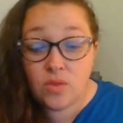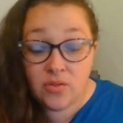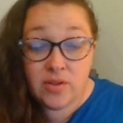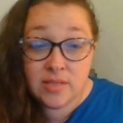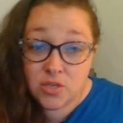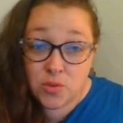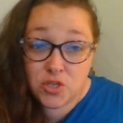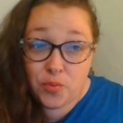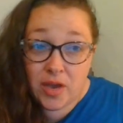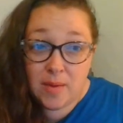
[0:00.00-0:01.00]
This is
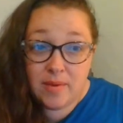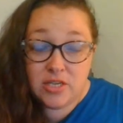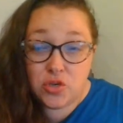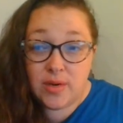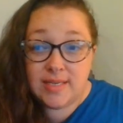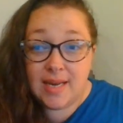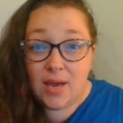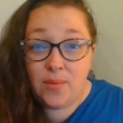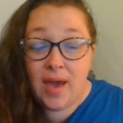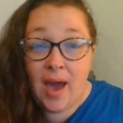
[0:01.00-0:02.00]
what's bringing me joy
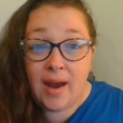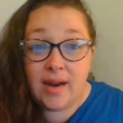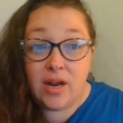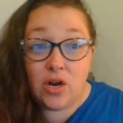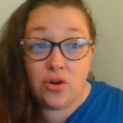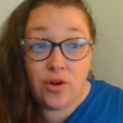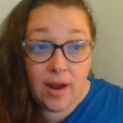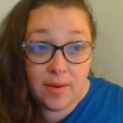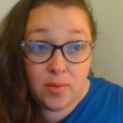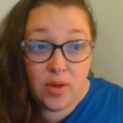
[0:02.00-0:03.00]
today. We had an
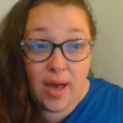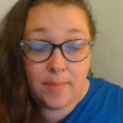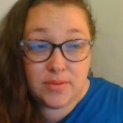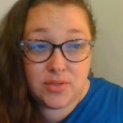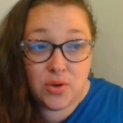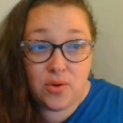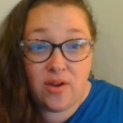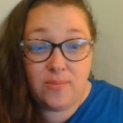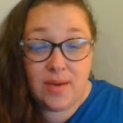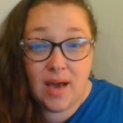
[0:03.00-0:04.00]
incredible episode
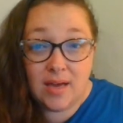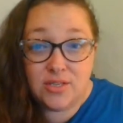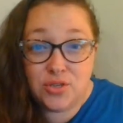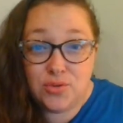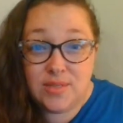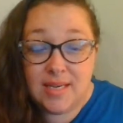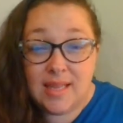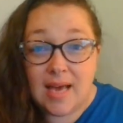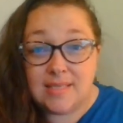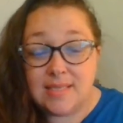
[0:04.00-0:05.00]
of Beyond 2D
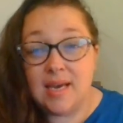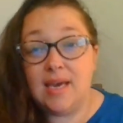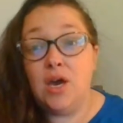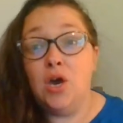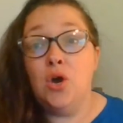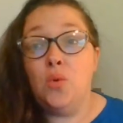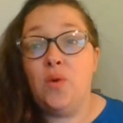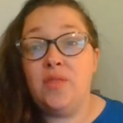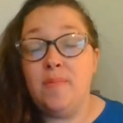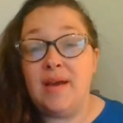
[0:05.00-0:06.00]
last night
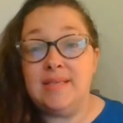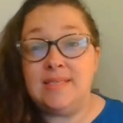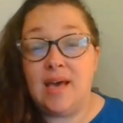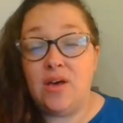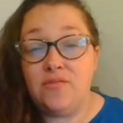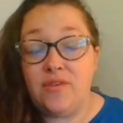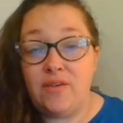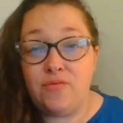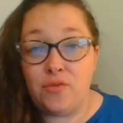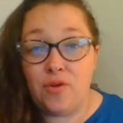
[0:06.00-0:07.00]
with myself
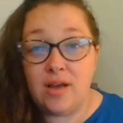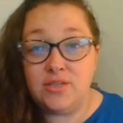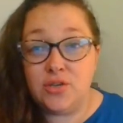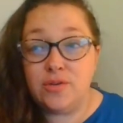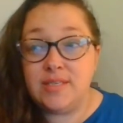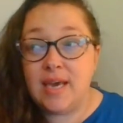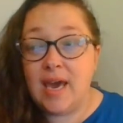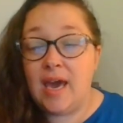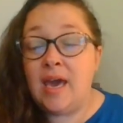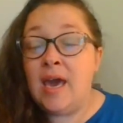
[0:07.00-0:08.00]
and Veron
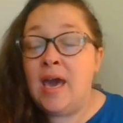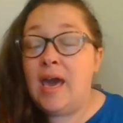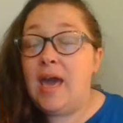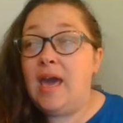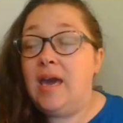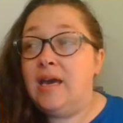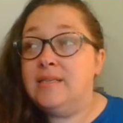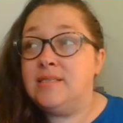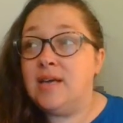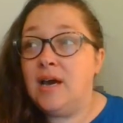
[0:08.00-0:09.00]
Dozier,
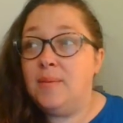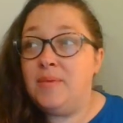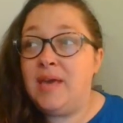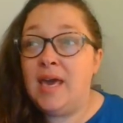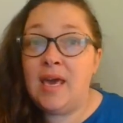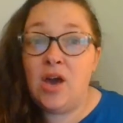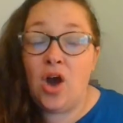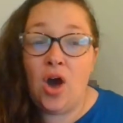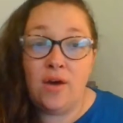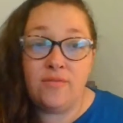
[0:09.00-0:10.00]
and kicking
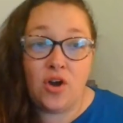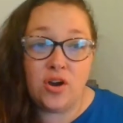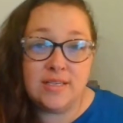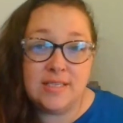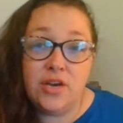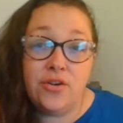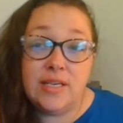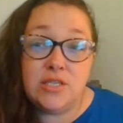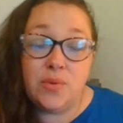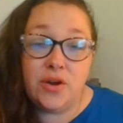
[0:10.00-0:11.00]
off our
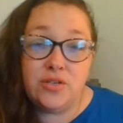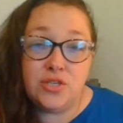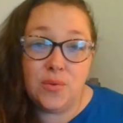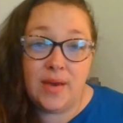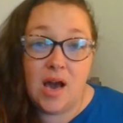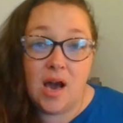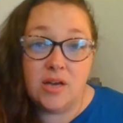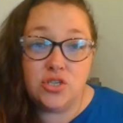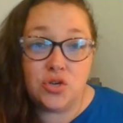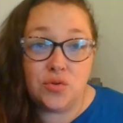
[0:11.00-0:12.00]
series we are doing
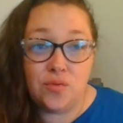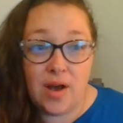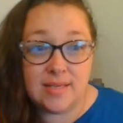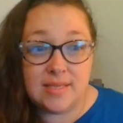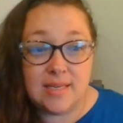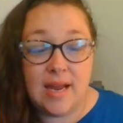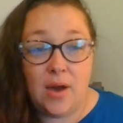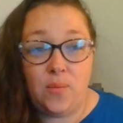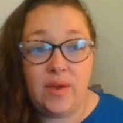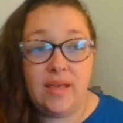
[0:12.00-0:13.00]
on trust.
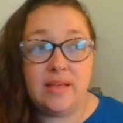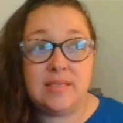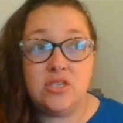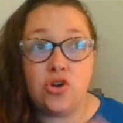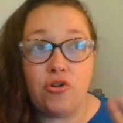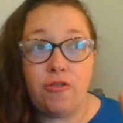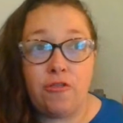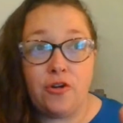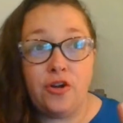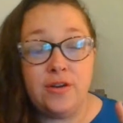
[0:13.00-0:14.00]
Now, this is our
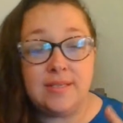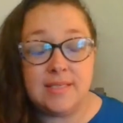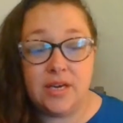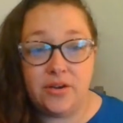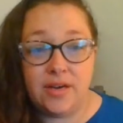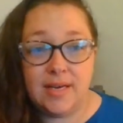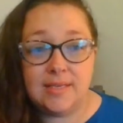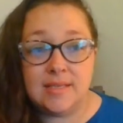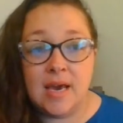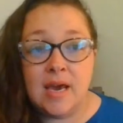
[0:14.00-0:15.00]
third
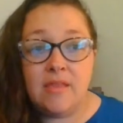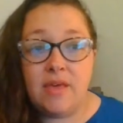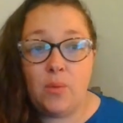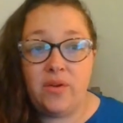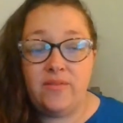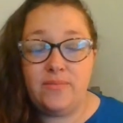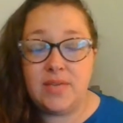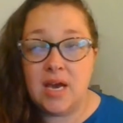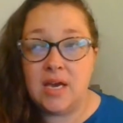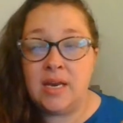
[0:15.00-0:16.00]
series that we've
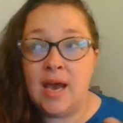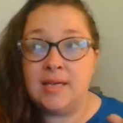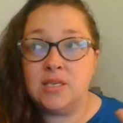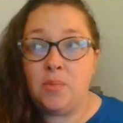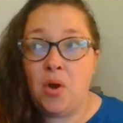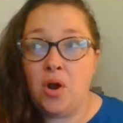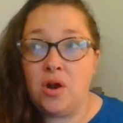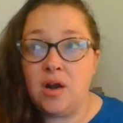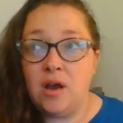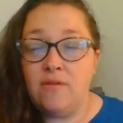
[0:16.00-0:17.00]
done as a
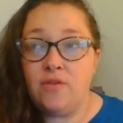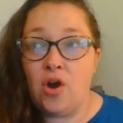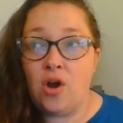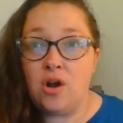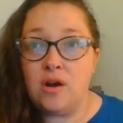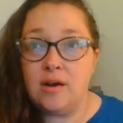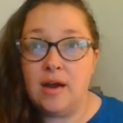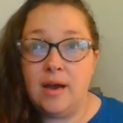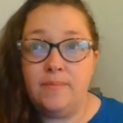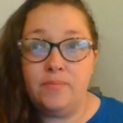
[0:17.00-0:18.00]
part of our
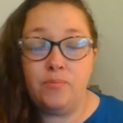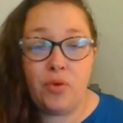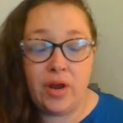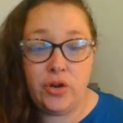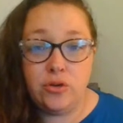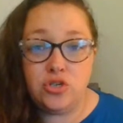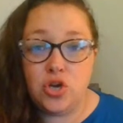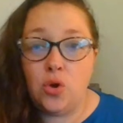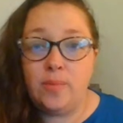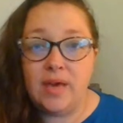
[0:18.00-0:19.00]
brand new
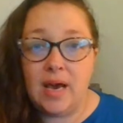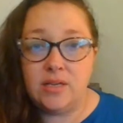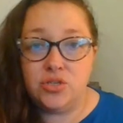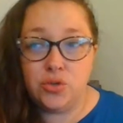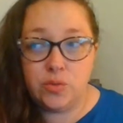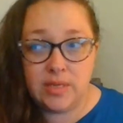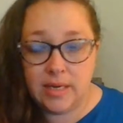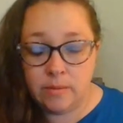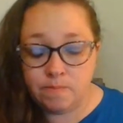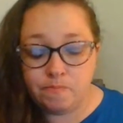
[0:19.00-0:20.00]
show, Beyond
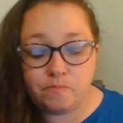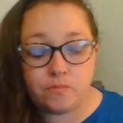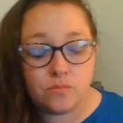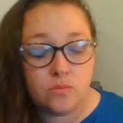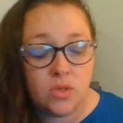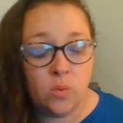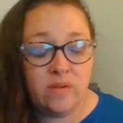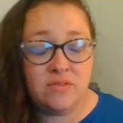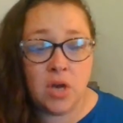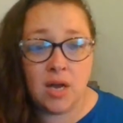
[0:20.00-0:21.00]
2D.
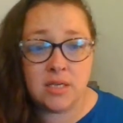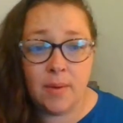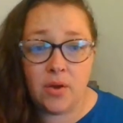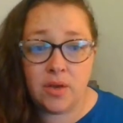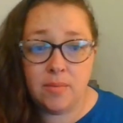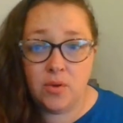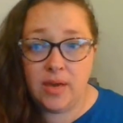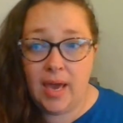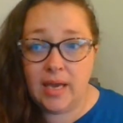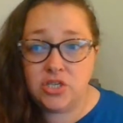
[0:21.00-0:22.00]
We've talked about
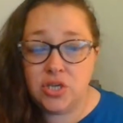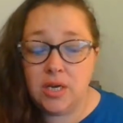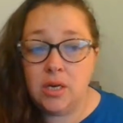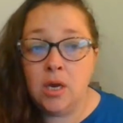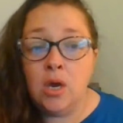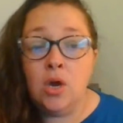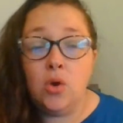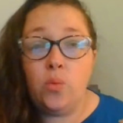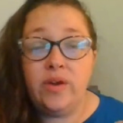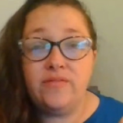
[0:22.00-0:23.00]
communication.
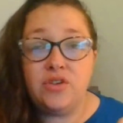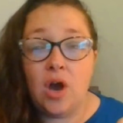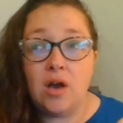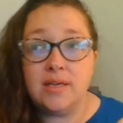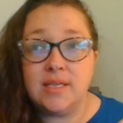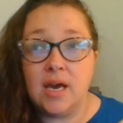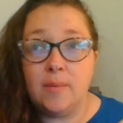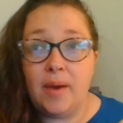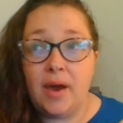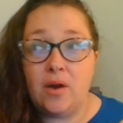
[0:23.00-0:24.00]
We've talked
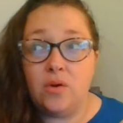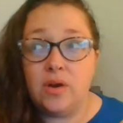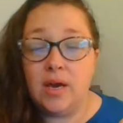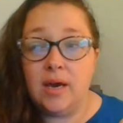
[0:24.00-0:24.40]
about